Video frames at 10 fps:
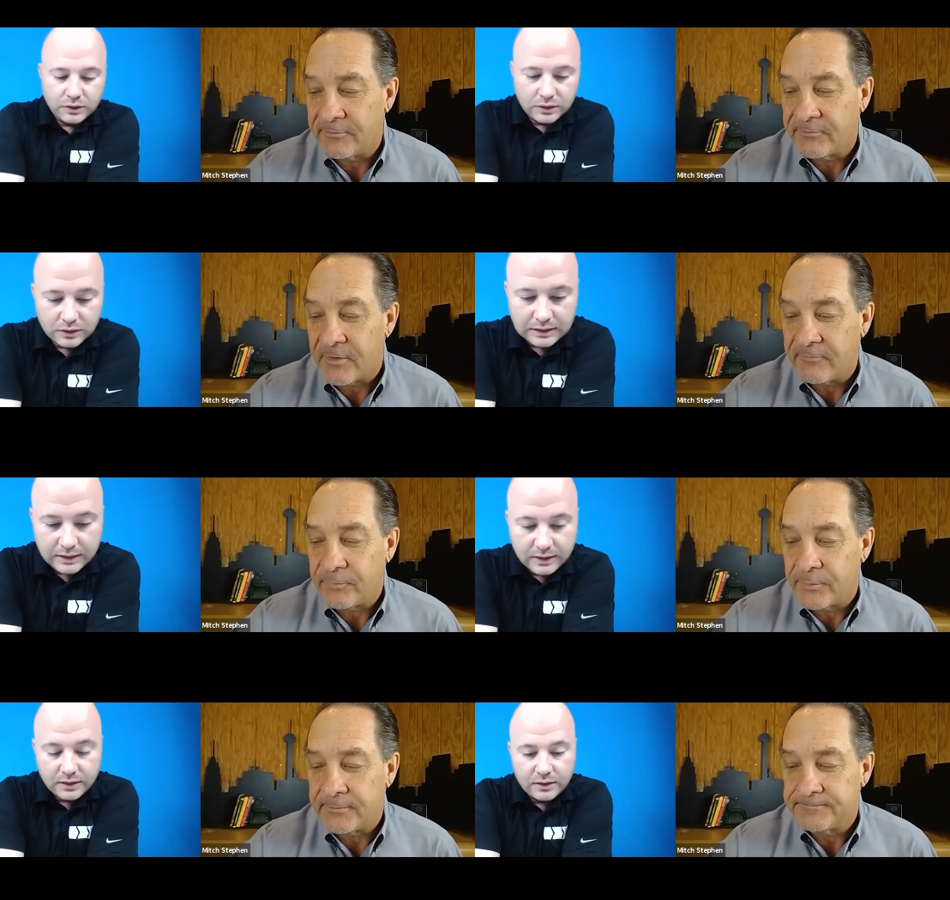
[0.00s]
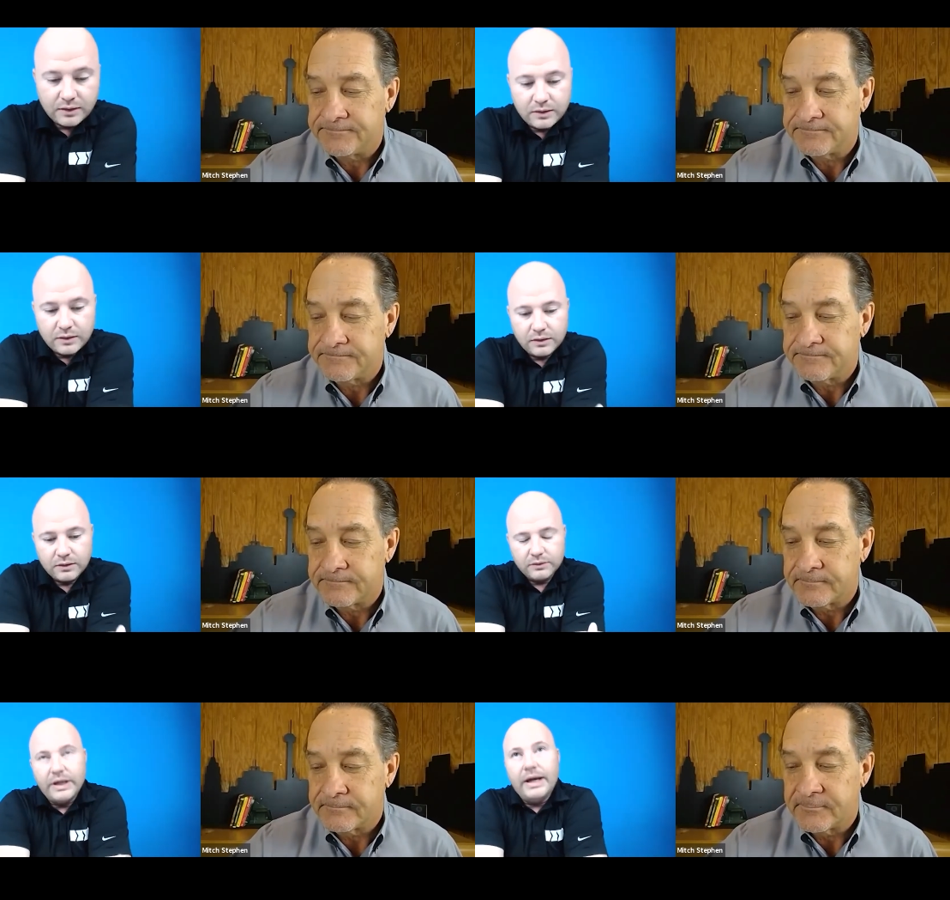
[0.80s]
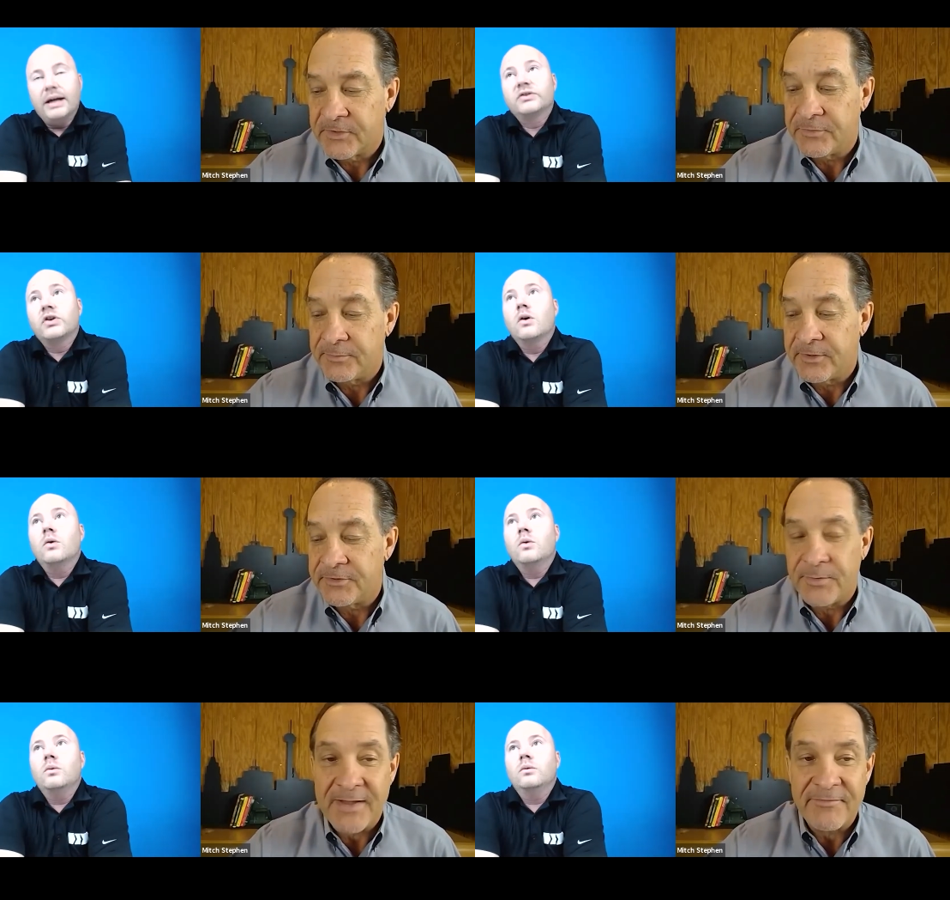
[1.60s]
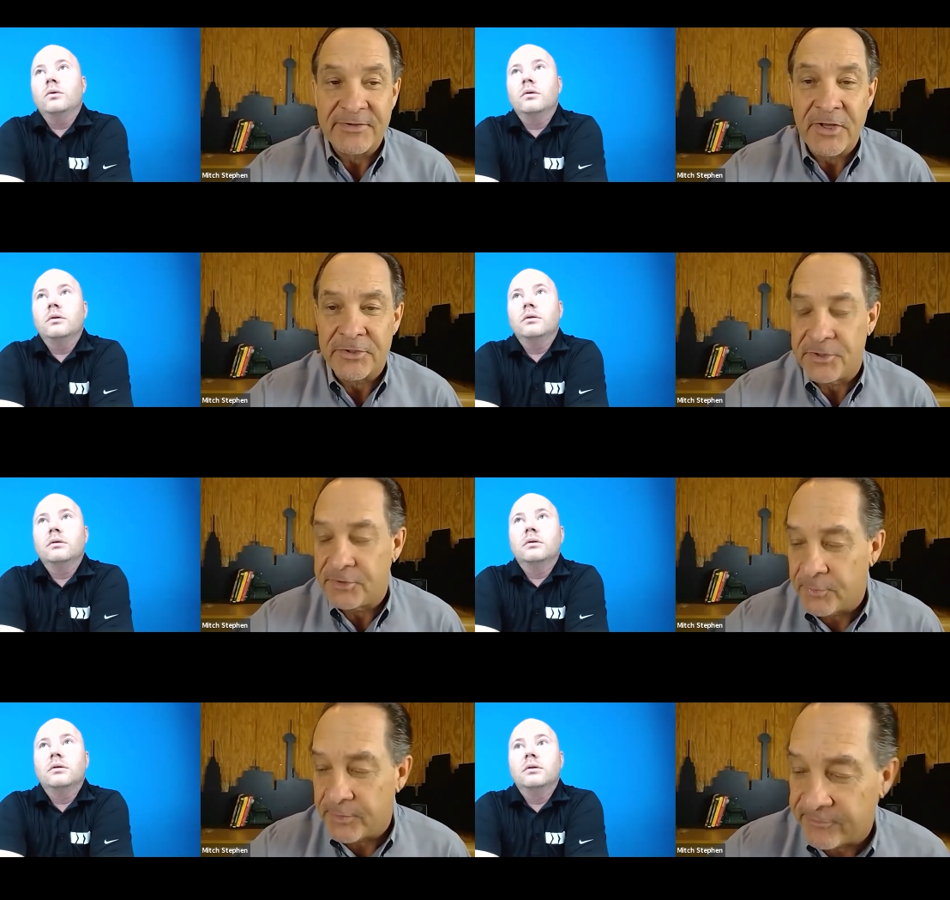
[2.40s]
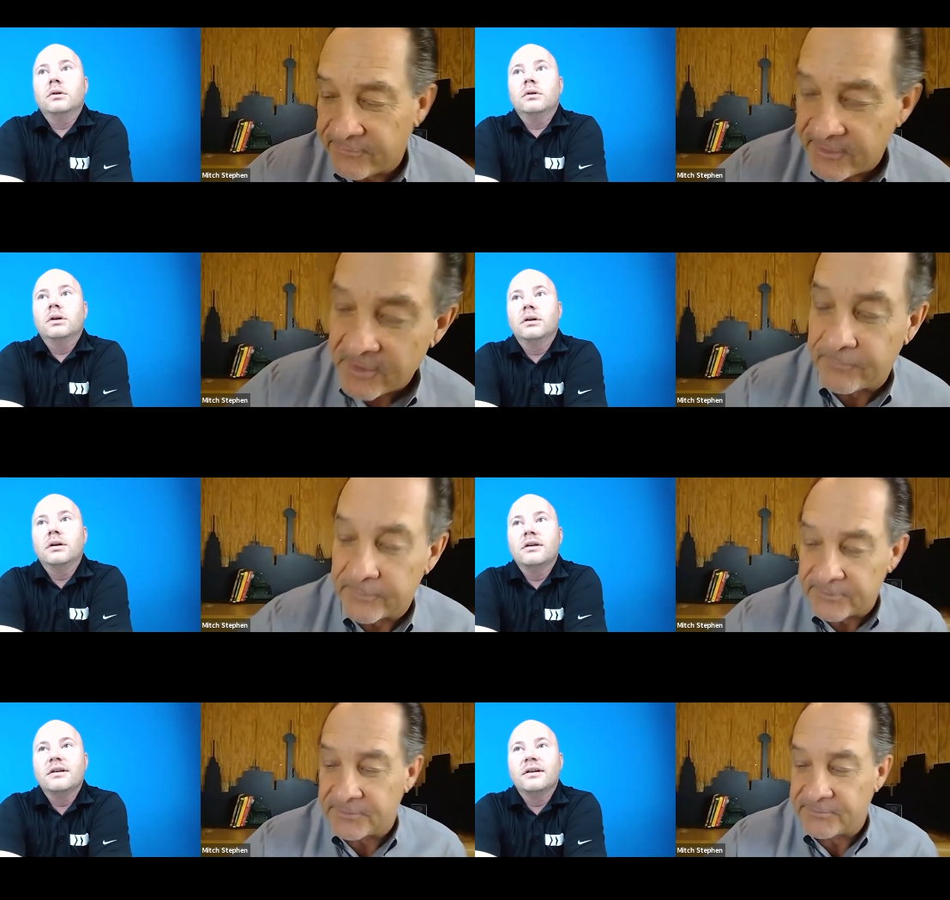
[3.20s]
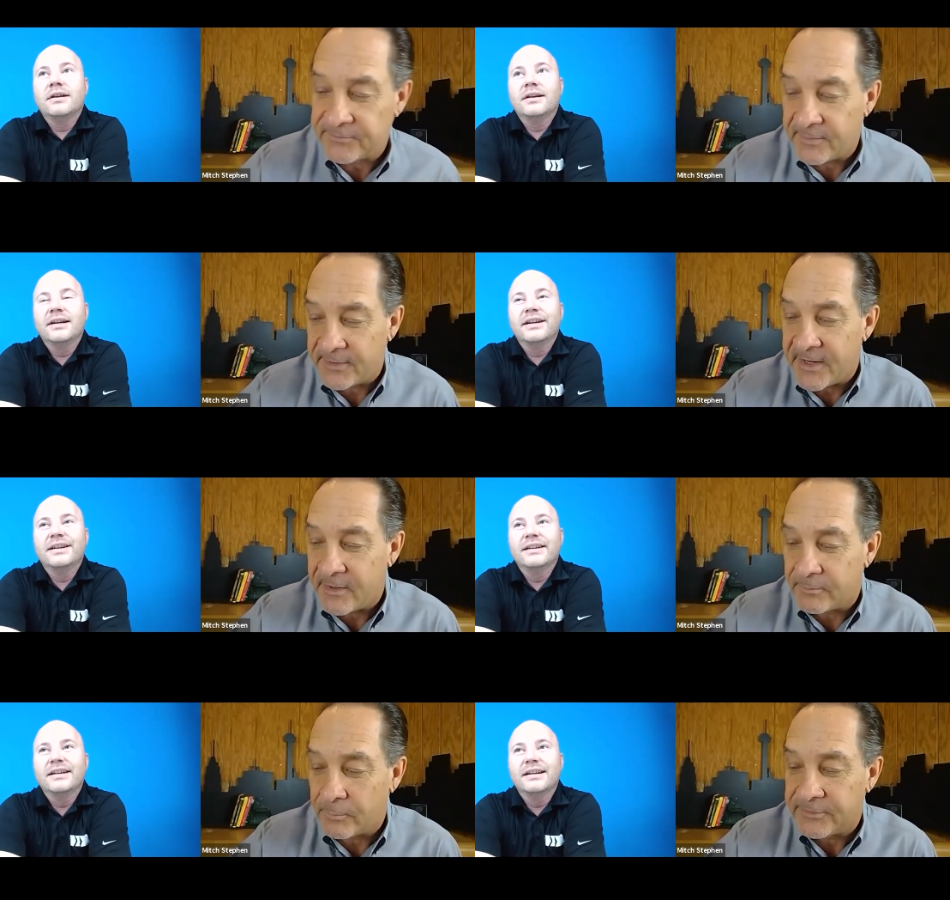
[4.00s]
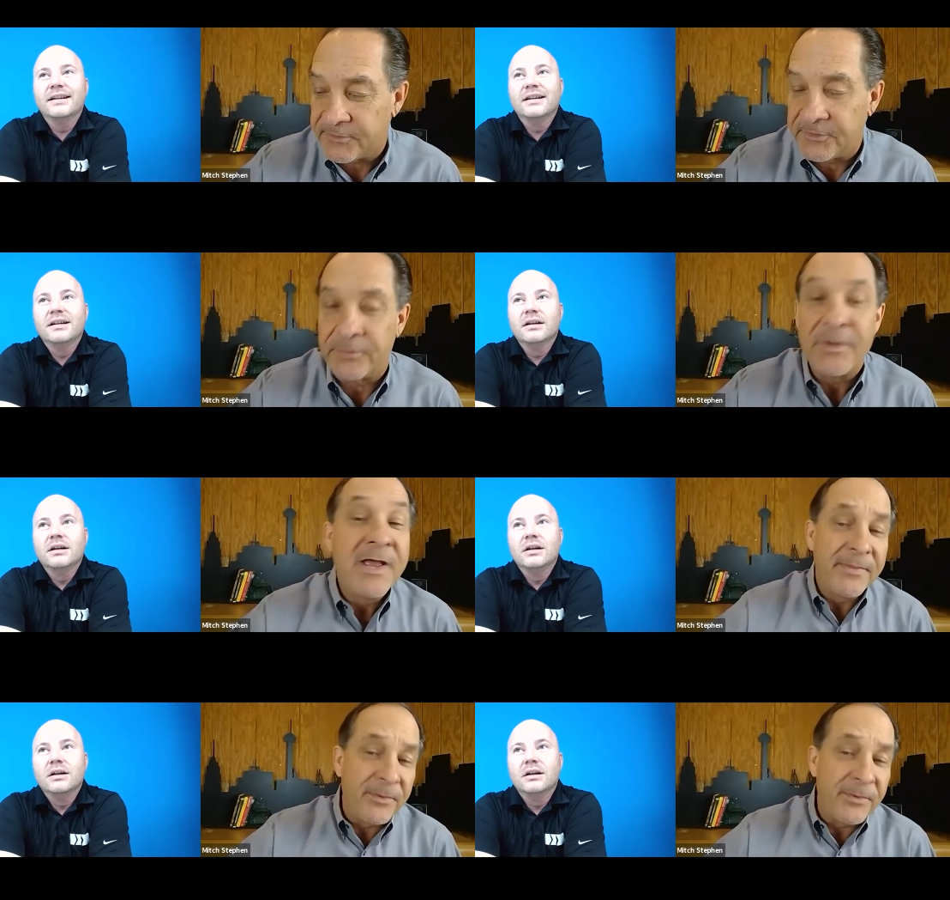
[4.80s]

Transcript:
Speaker 1: your software. Yeah. So did you have it done, or you do it yourself, or did you sub it out, or what do you do?